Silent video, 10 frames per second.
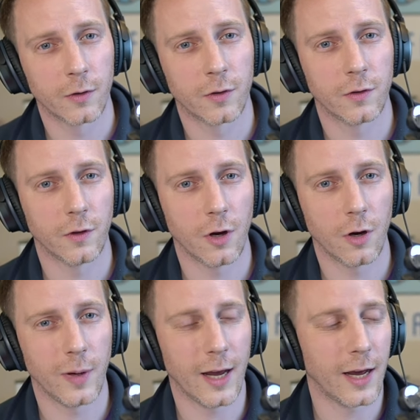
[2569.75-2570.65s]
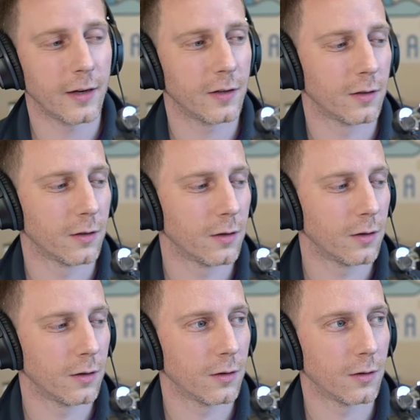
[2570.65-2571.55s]
So we had
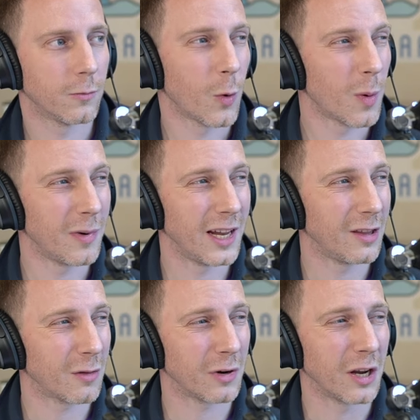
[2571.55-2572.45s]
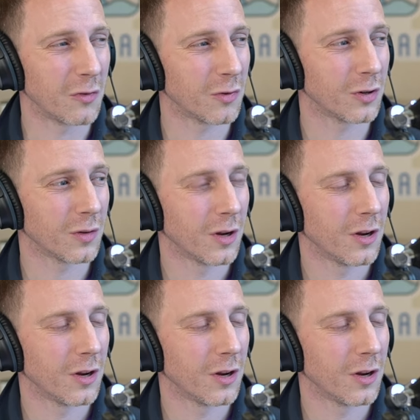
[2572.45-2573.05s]
probably 300